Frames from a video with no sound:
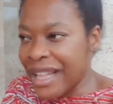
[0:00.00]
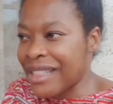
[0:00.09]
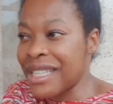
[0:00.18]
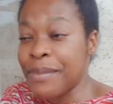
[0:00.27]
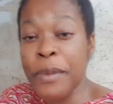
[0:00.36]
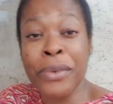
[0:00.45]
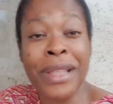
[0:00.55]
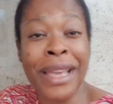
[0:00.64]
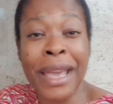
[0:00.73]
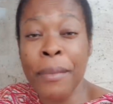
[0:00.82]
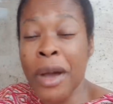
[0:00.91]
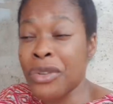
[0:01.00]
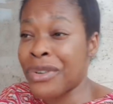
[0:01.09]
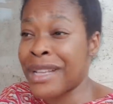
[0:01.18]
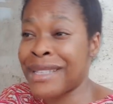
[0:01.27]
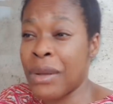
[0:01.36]
And these people, they came out
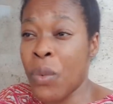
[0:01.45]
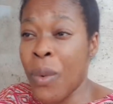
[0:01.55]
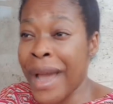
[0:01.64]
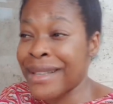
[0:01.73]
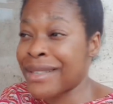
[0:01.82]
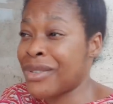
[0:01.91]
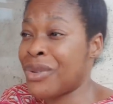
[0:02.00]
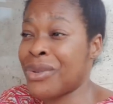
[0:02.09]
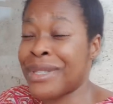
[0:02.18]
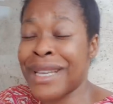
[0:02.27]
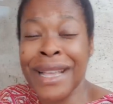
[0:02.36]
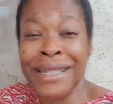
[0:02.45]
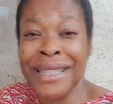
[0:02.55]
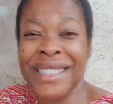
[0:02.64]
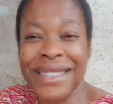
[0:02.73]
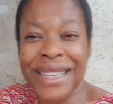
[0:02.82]
dressed in white, you know,
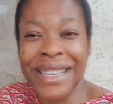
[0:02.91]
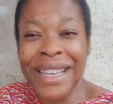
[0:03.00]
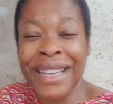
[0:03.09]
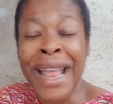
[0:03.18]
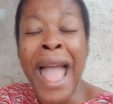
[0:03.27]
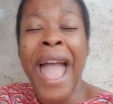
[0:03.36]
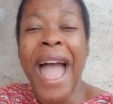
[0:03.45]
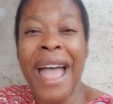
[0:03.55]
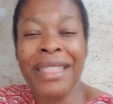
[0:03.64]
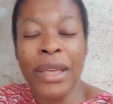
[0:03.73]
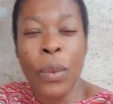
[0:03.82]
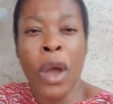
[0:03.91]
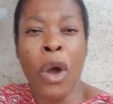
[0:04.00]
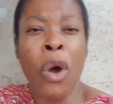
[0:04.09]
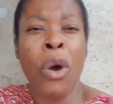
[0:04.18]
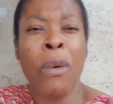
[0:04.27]
chanting, singing, and they were
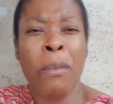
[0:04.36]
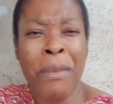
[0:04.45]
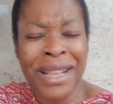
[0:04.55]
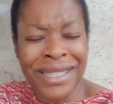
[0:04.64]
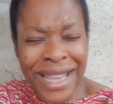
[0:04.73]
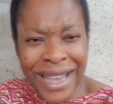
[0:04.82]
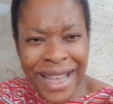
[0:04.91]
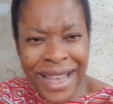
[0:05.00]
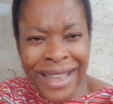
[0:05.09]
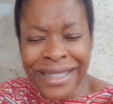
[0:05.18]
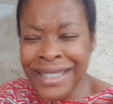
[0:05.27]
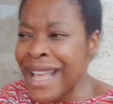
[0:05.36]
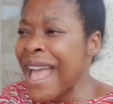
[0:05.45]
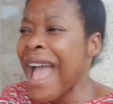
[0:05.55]
all massacred.